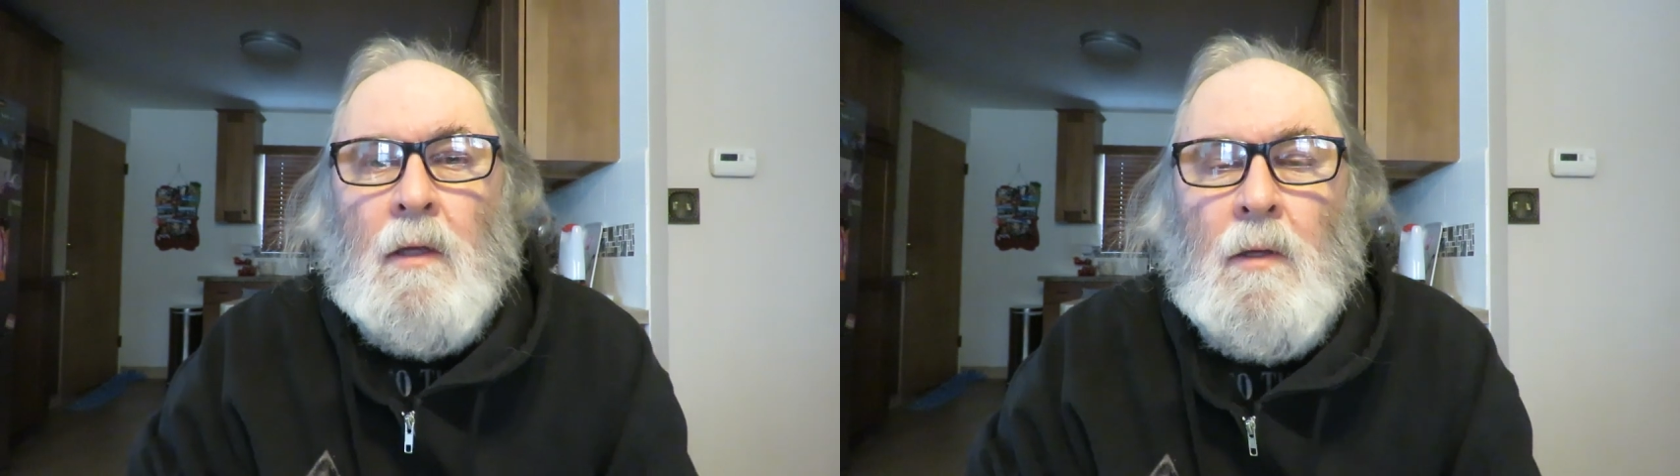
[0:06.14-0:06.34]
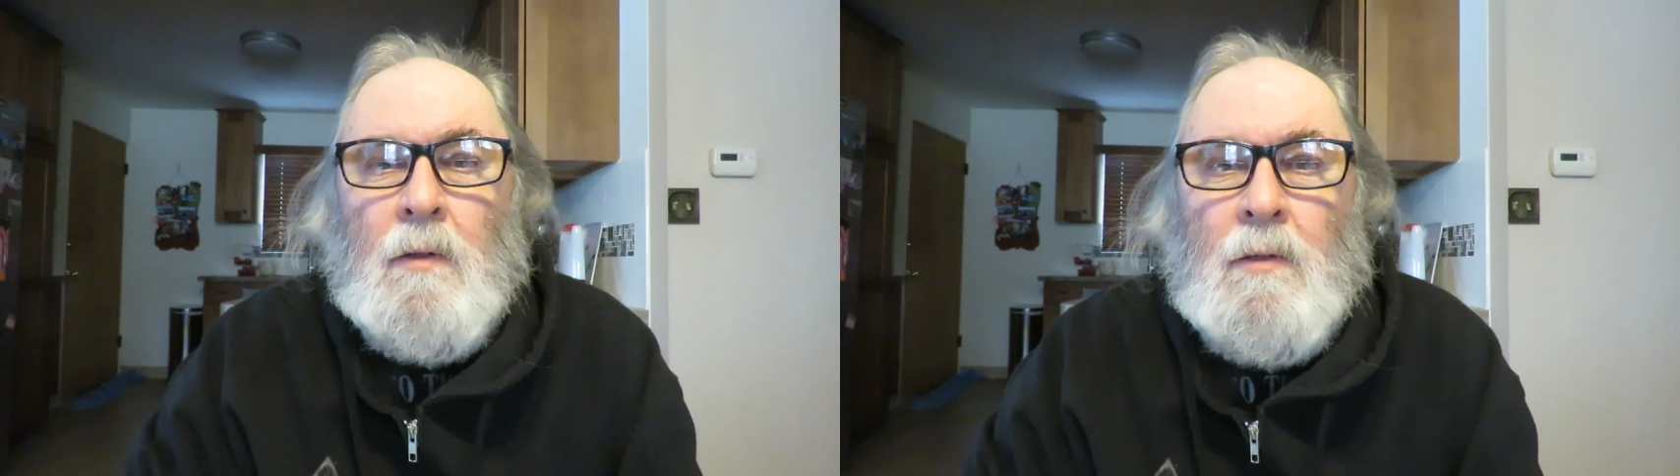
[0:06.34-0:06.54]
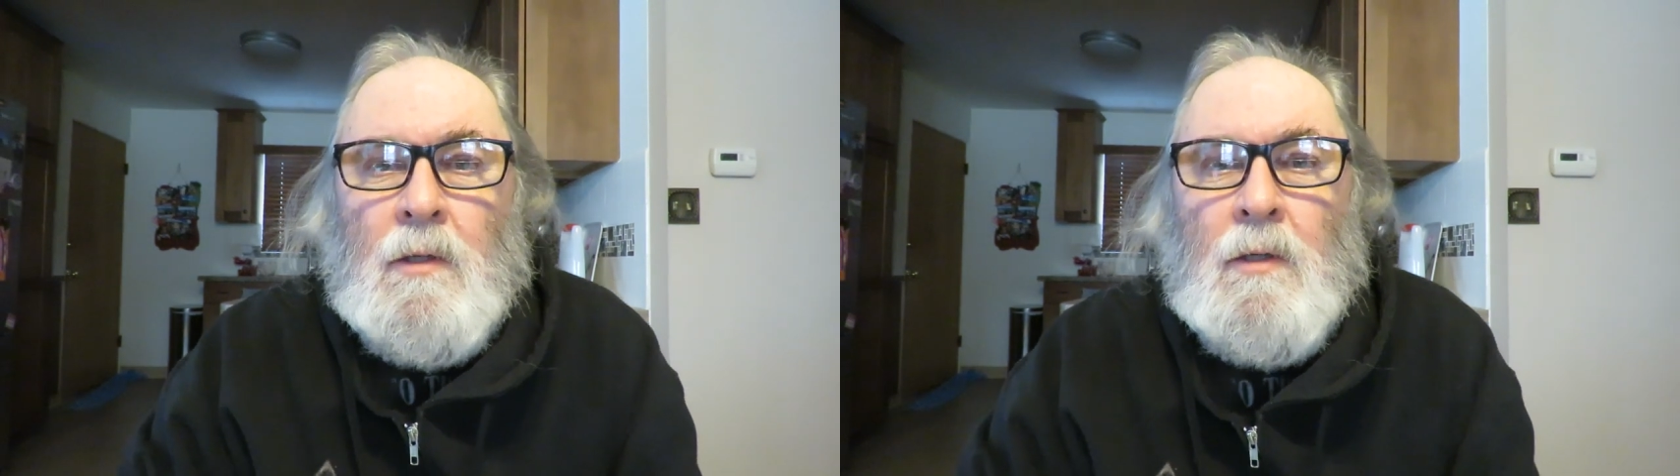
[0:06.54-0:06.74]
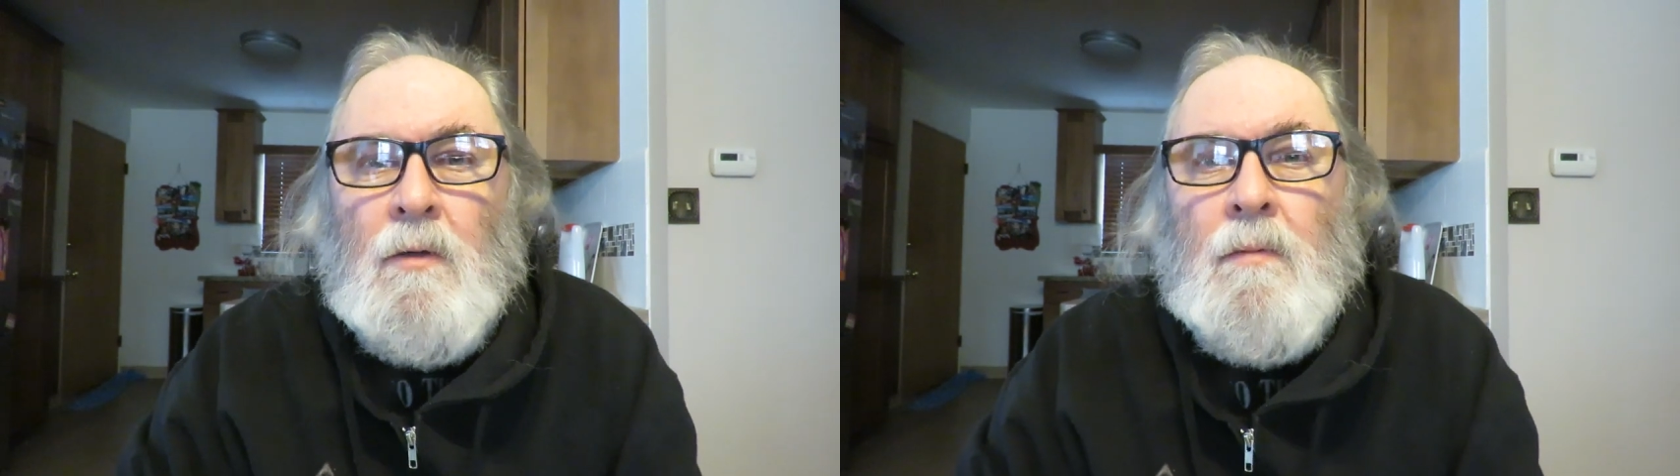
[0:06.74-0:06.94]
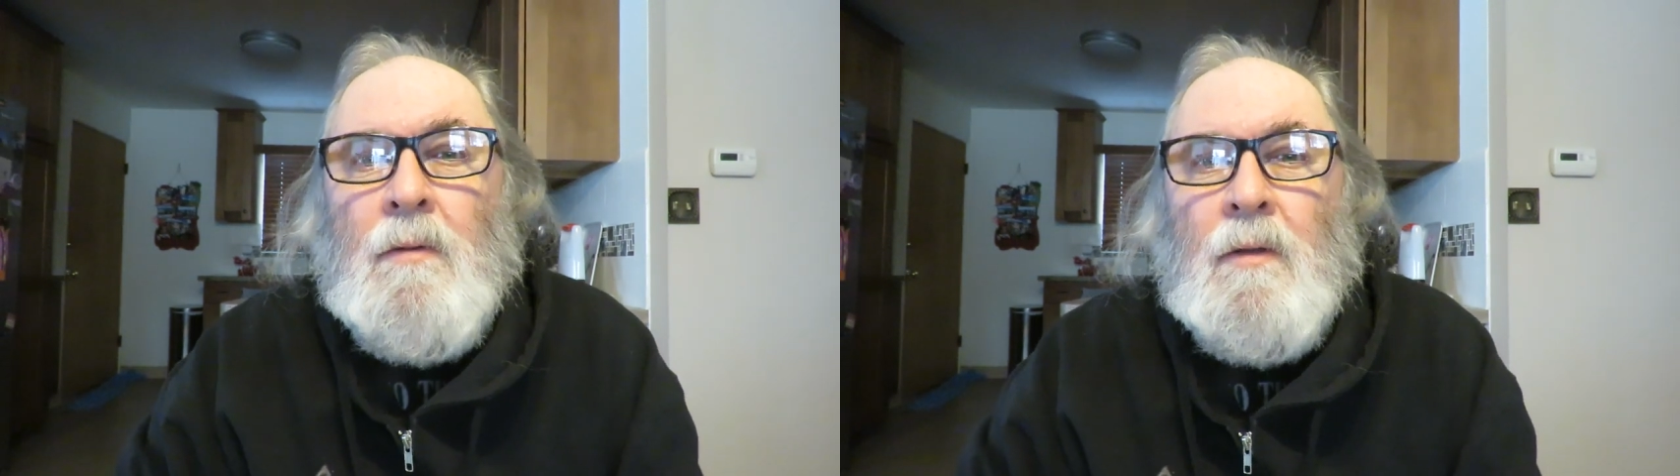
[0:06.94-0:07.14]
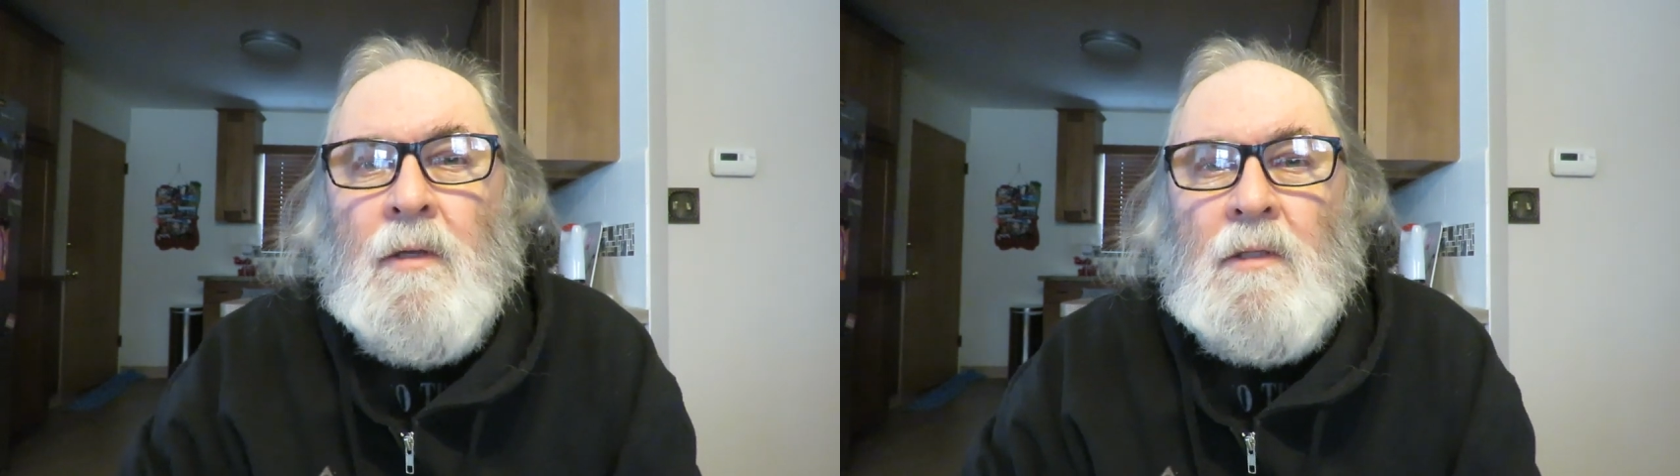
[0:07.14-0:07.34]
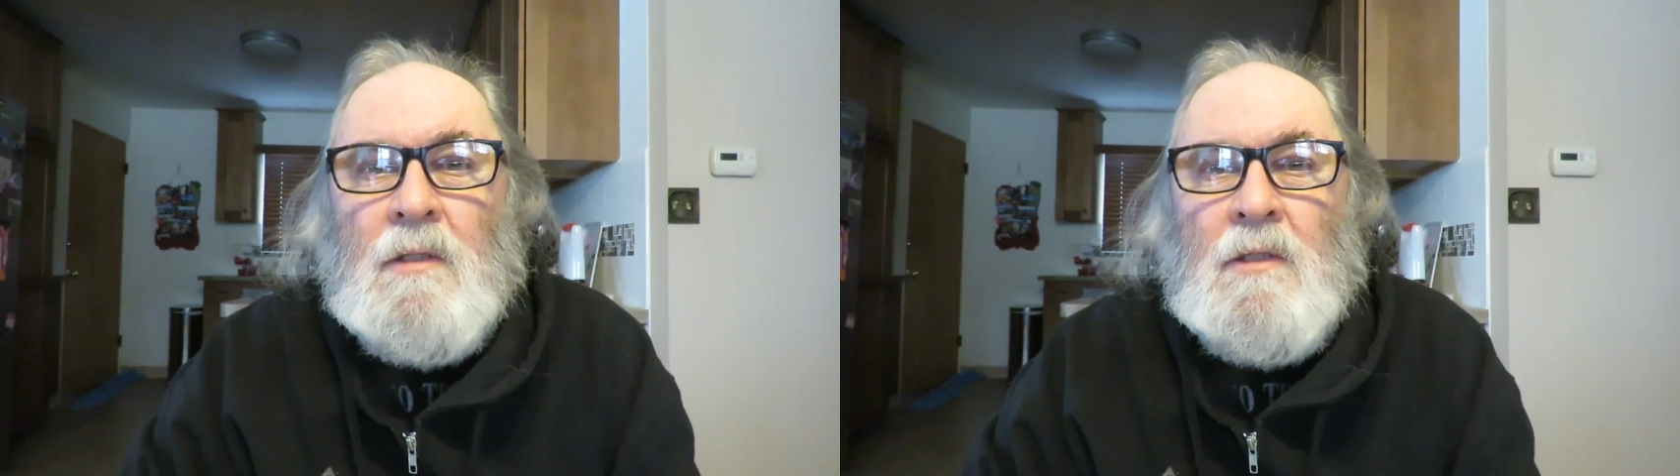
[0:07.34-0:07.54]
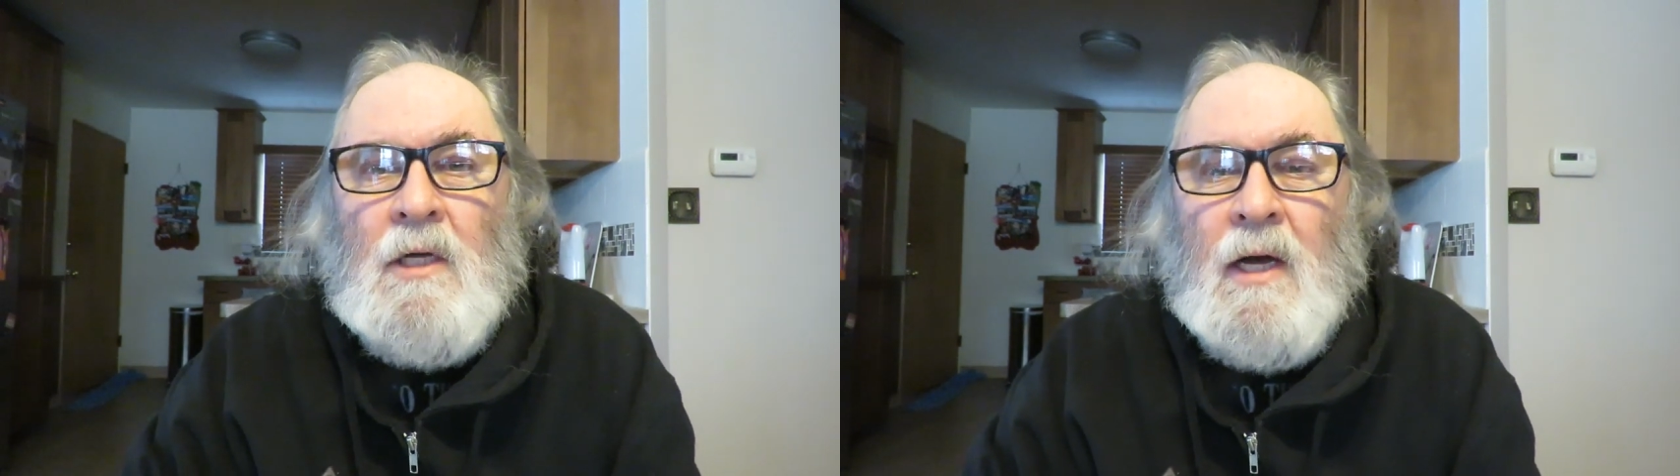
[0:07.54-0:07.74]
YouTube. This
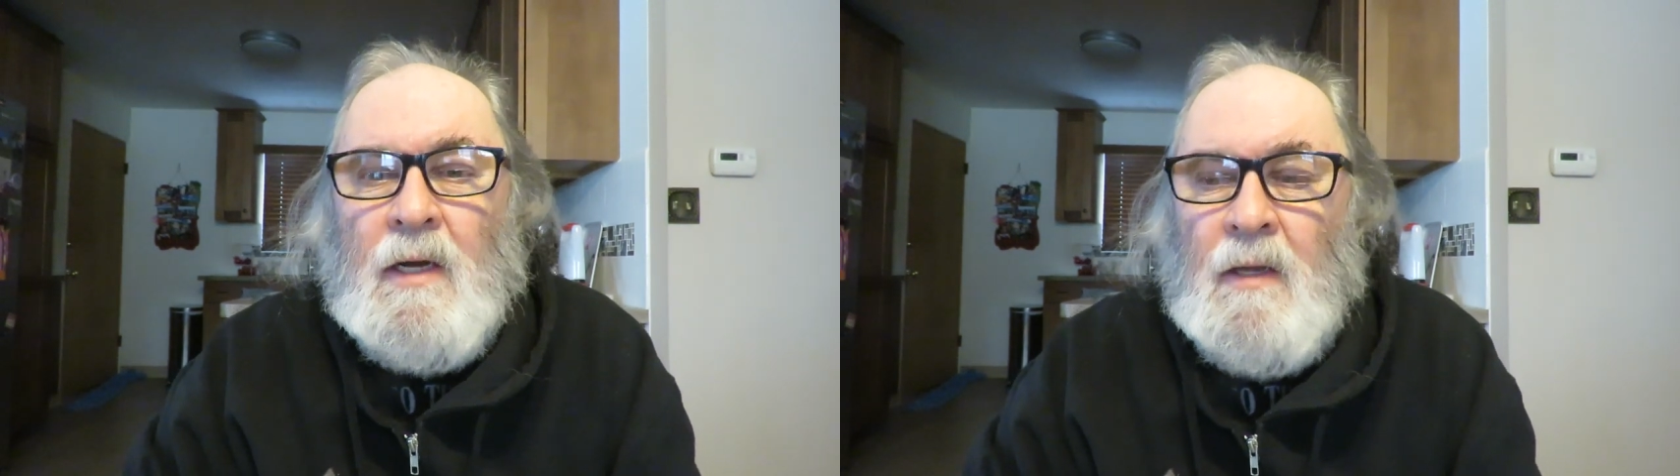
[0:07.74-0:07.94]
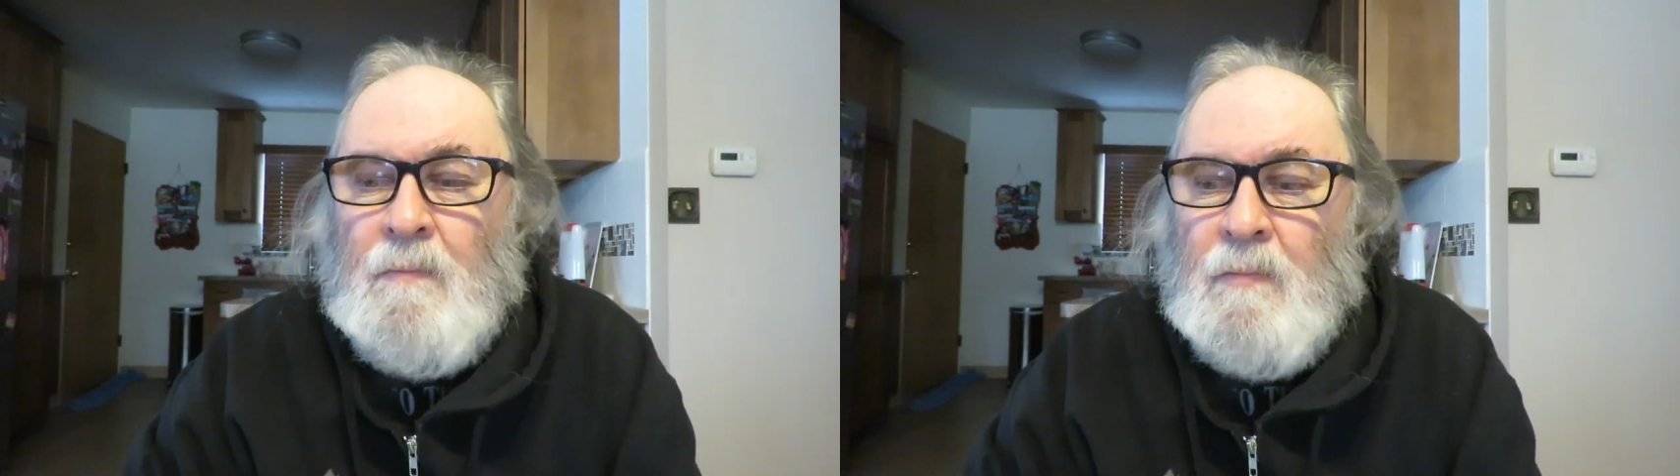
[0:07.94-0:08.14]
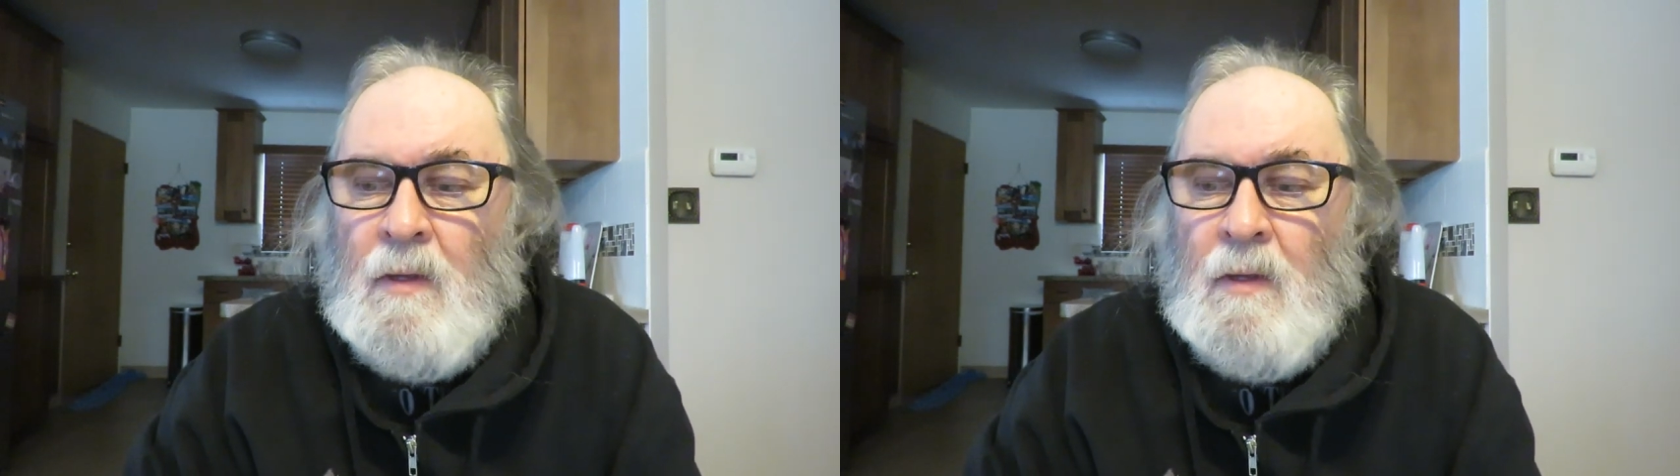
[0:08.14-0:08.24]
is Jonny.